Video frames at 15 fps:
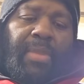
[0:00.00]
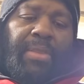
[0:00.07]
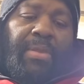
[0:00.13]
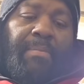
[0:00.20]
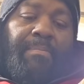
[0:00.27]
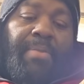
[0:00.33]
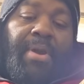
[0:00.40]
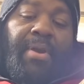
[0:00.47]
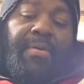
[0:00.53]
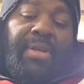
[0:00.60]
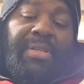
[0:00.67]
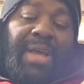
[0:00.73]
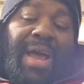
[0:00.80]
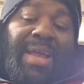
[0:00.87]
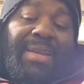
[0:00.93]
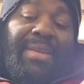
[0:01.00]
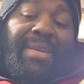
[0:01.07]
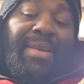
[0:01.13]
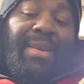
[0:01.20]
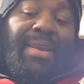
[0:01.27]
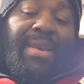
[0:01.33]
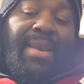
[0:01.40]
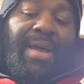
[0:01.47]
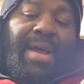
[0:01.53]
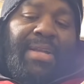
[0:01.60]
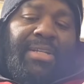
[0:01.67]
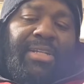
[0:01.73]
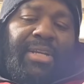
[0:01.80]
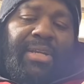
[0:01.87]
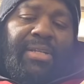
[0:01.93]
The bearings I did
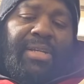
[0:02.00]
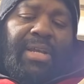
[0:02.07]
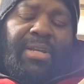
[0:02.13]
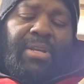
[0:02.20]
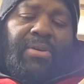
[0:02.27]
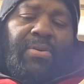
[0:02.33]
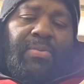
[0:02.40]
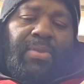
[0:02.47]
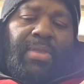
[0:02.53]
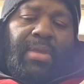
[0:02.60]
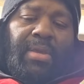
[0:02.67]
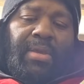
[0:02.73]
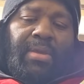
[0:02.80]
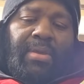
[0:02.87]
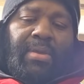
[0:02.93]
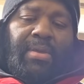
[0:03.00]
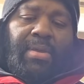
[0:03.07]
not change, I don't think.